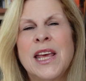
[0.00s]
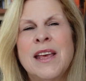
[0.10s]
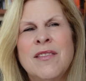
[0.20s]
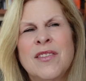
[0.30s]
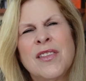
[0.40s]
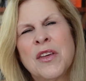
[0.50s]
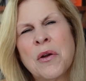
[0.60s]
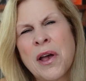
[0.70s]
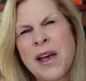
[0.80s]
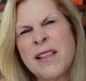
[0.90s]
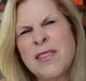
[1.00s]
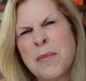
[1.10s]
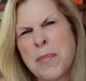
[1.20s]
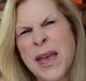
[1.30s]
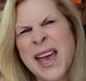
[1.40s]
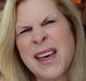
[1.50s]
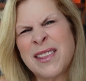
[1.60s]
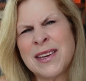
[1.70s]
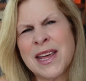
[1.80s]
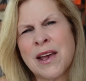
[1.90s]
is they're on the
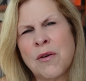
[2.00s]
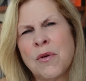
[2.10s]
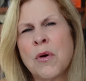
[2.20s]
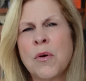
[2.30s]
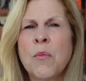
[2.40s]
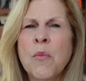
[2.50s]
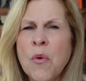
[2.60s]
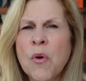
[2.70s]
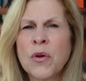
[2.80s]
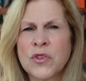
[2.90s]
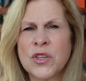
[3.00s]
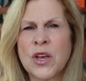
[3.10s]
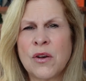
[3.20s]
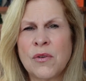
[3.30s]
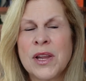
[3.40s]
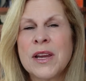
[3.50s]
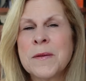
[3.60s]
path now more so